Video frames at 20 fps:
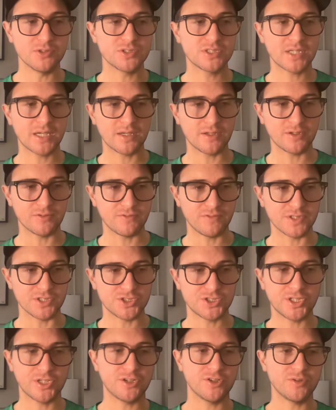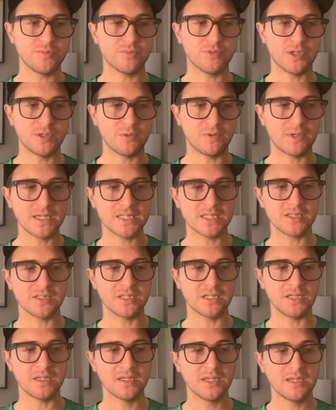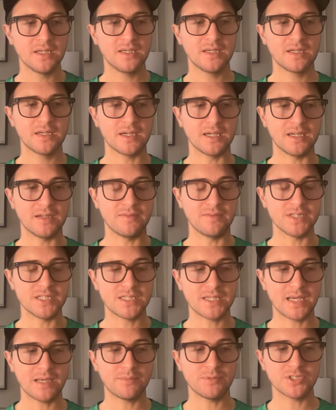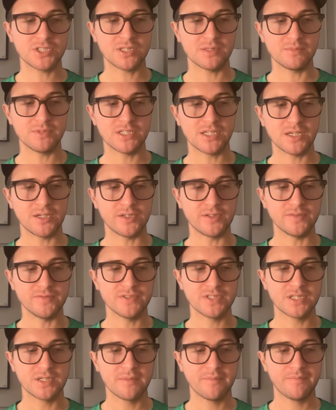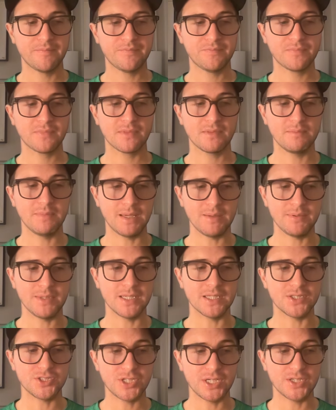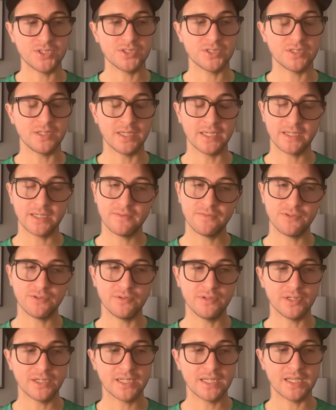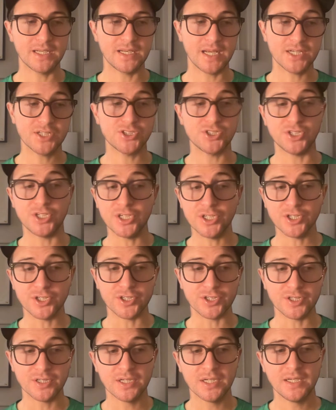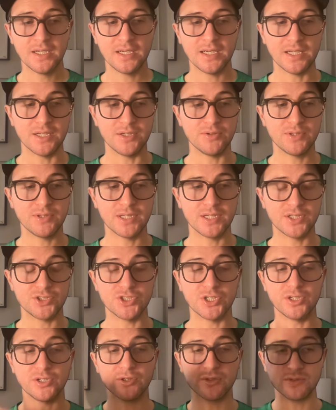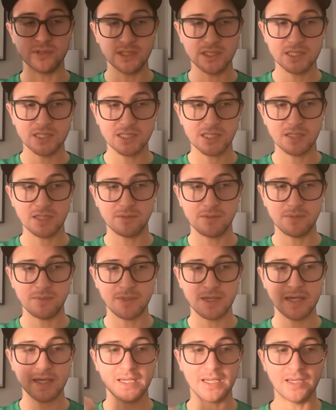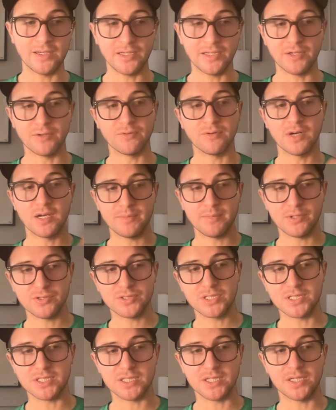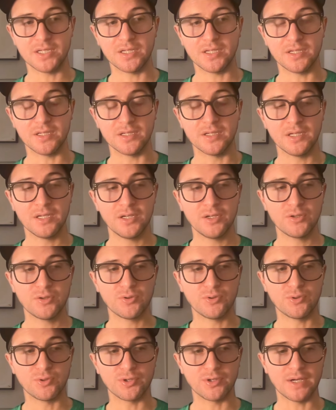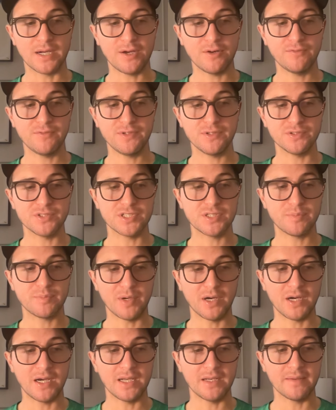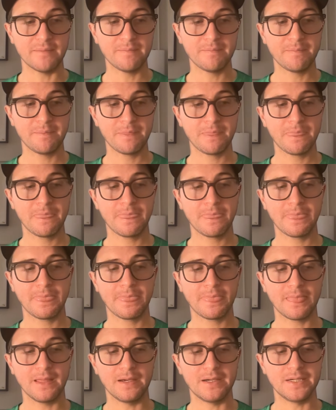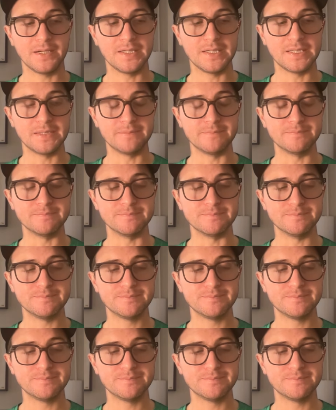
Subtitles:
Tyler Fitzgerald, Brett Wisely kind of establish themselves. Maybe it changes. Like if you look at next year and you think Jung Hoo Lee is going to be back, Elliot Ramos is in a corner outfield spot. And